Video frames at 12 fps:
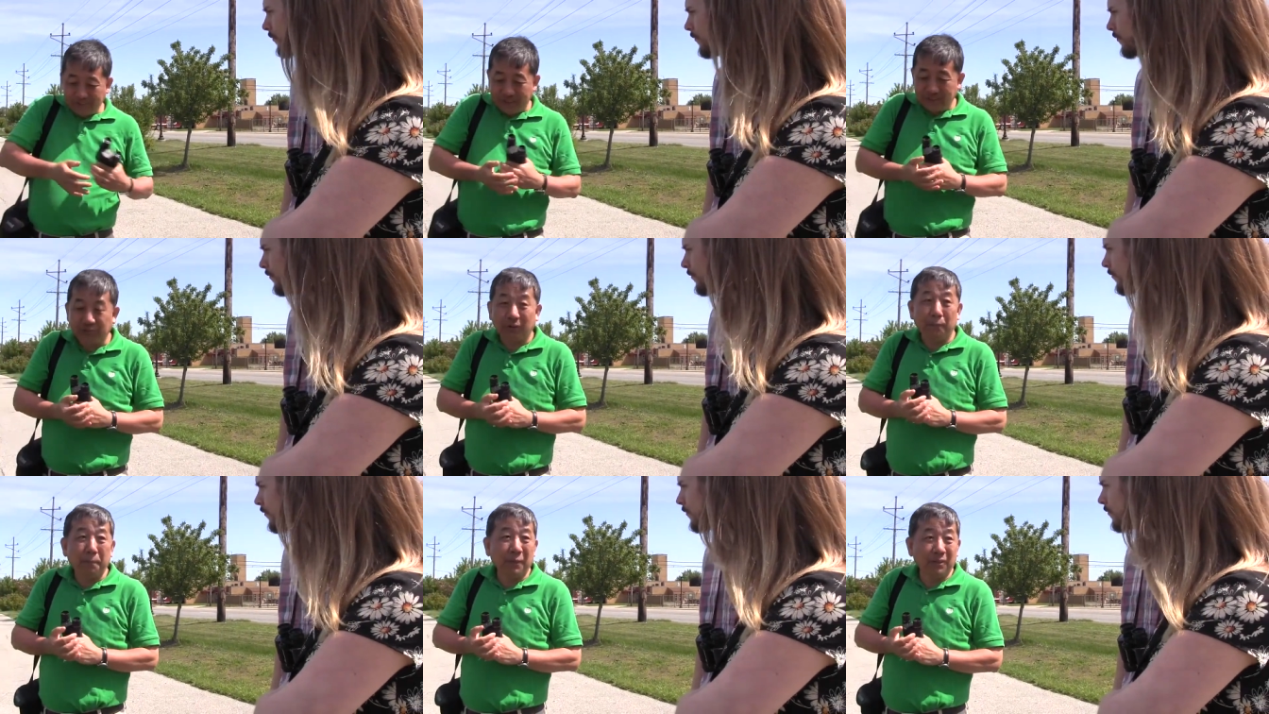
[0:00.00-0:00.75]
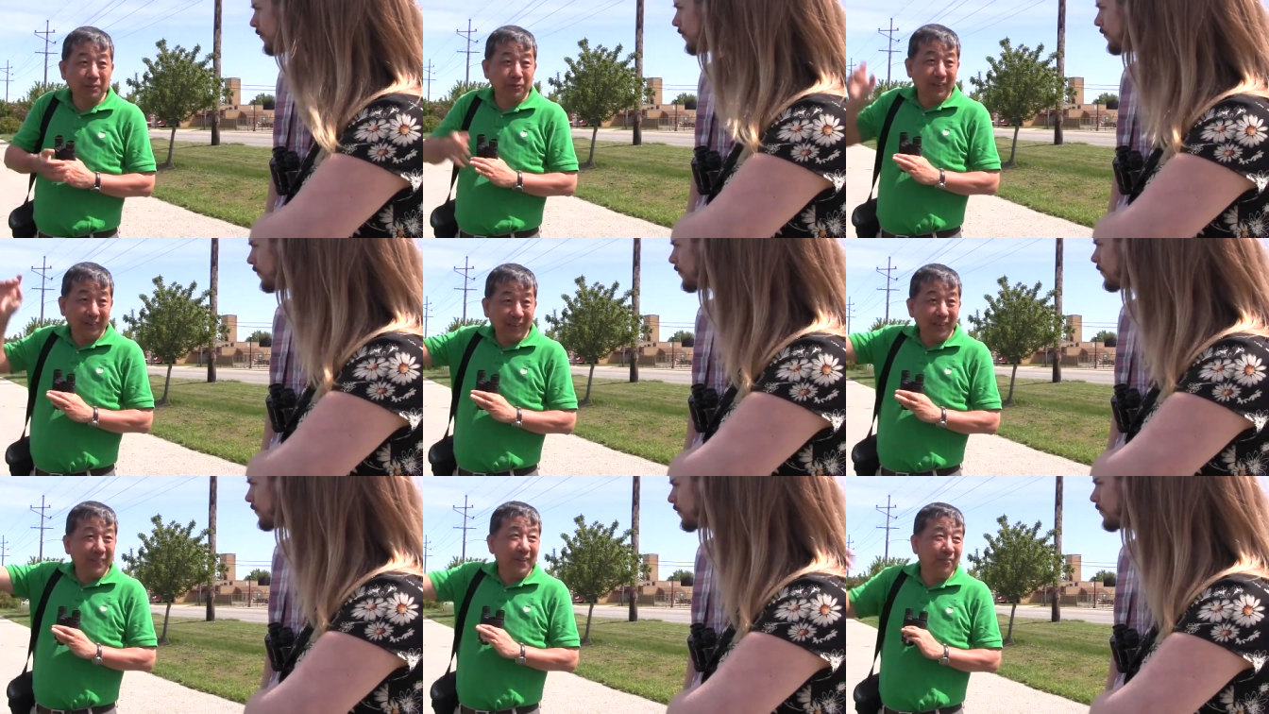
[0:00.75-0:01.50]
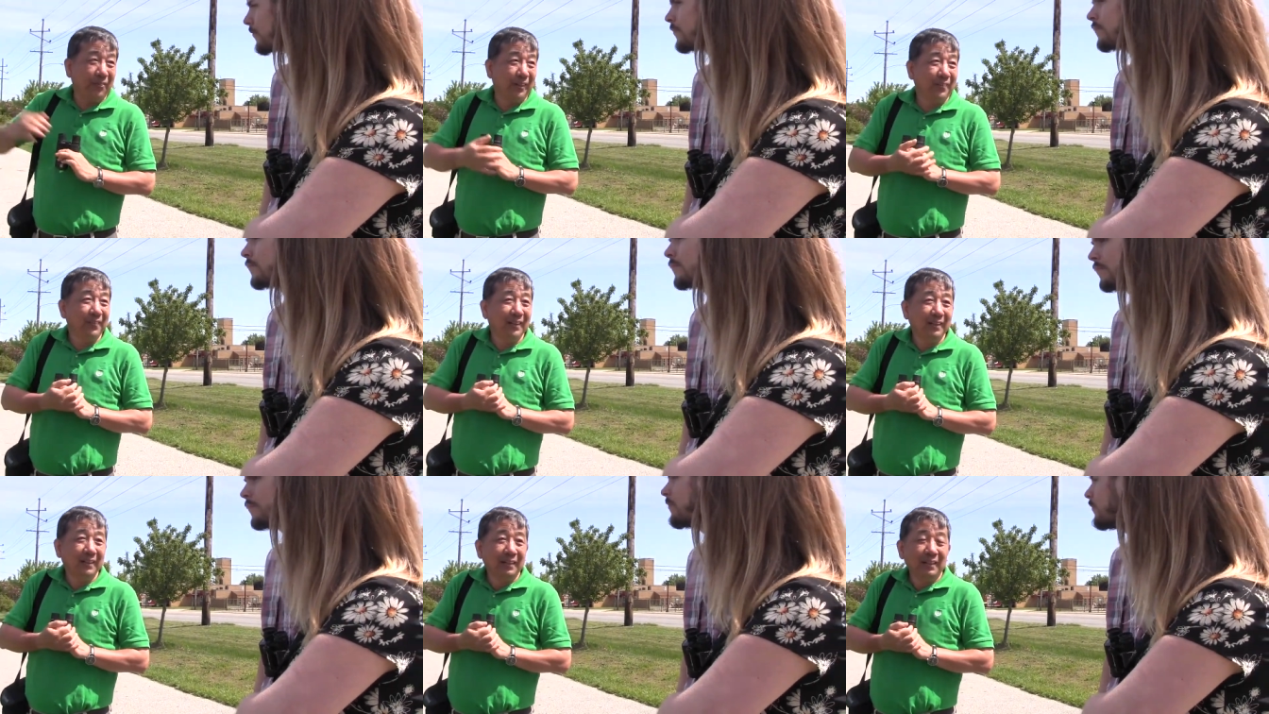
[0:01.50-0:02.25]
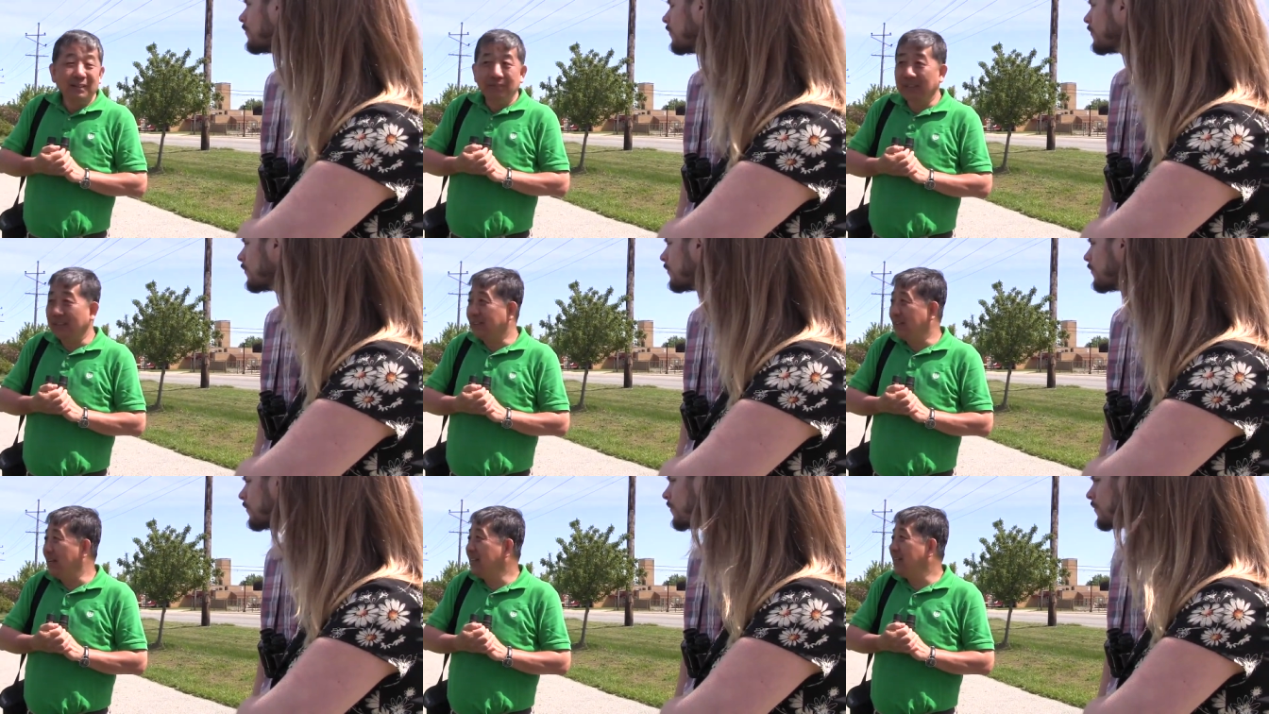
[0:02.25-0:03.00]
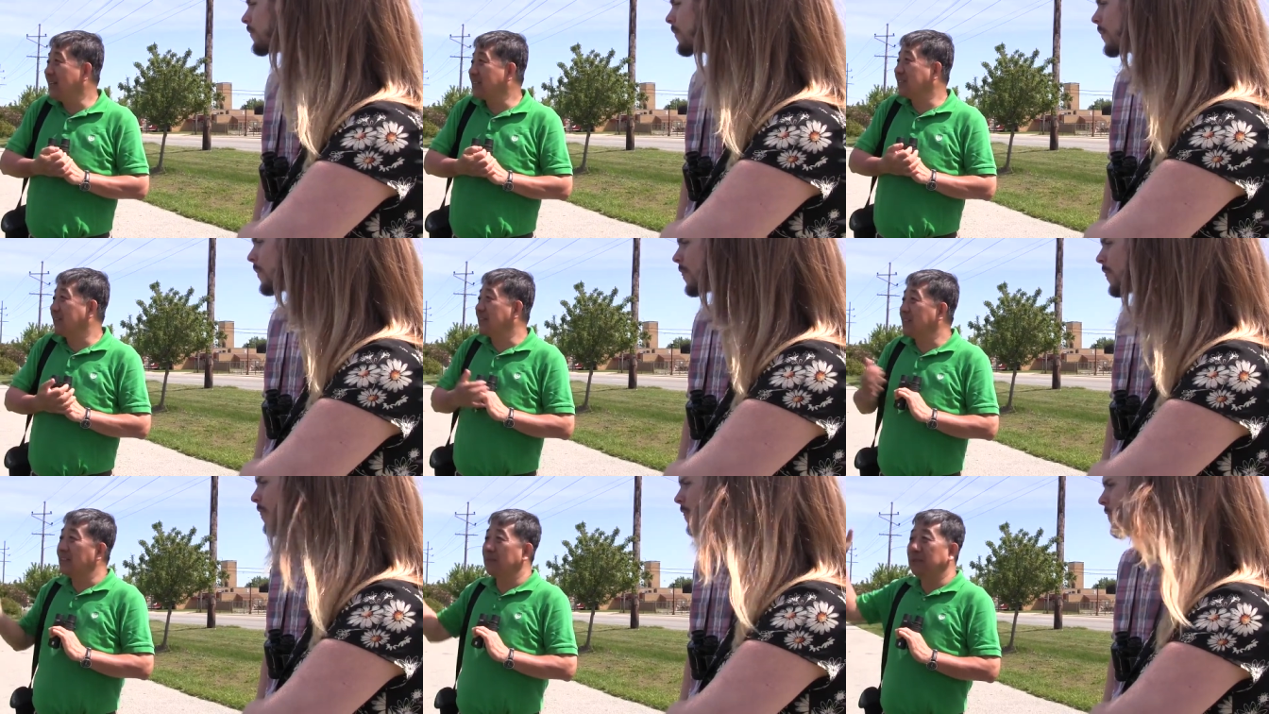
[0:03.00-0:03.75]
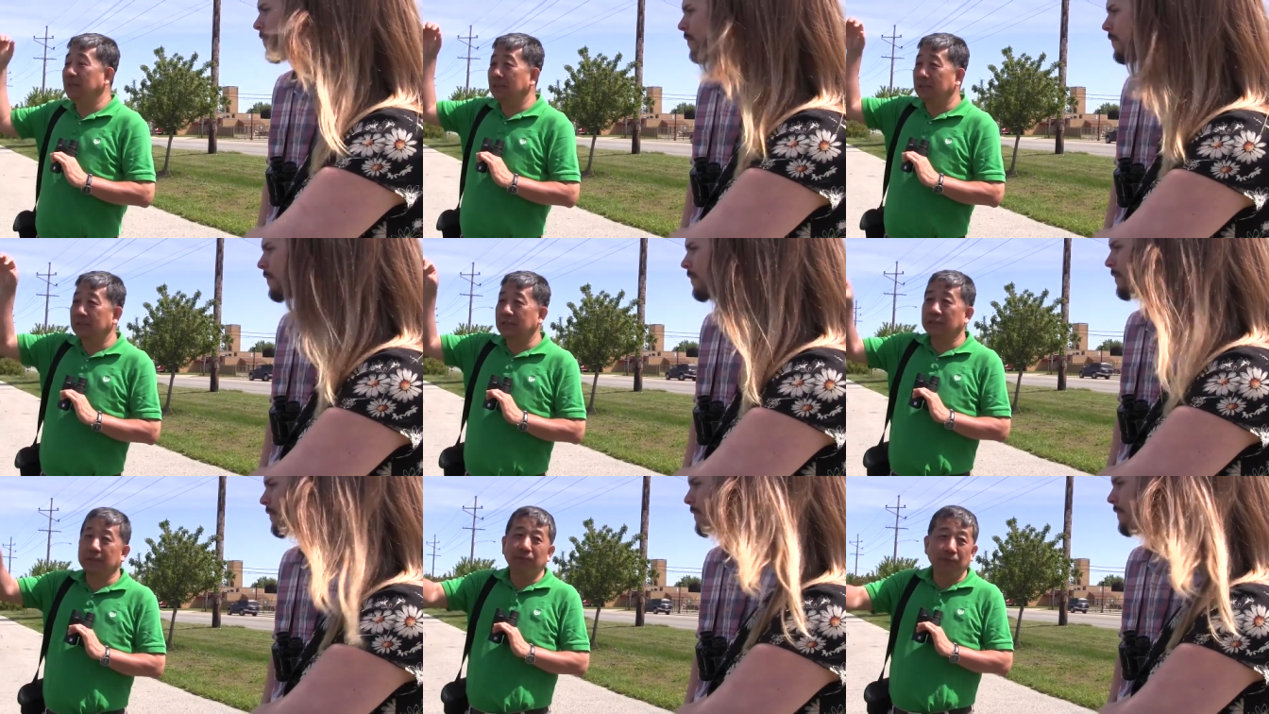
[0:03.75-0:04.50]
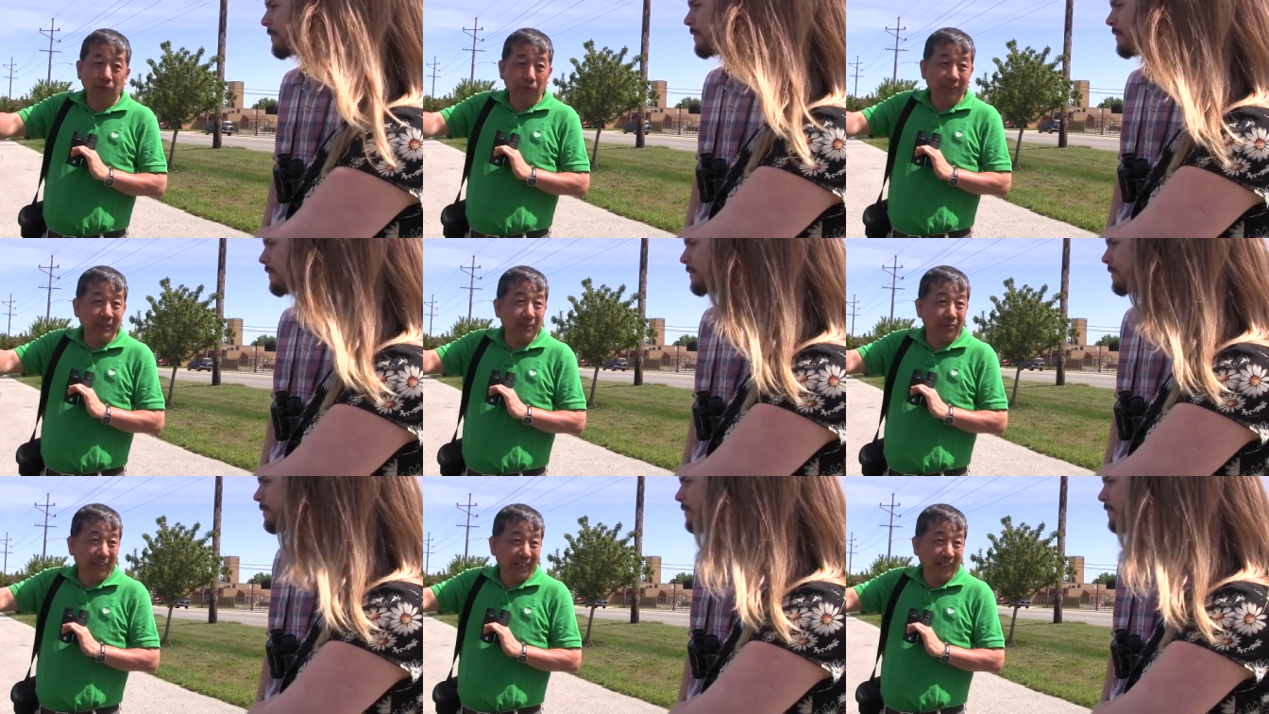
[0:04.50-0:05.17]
the trumpeter swan, not that one, but they actually come here just for winter,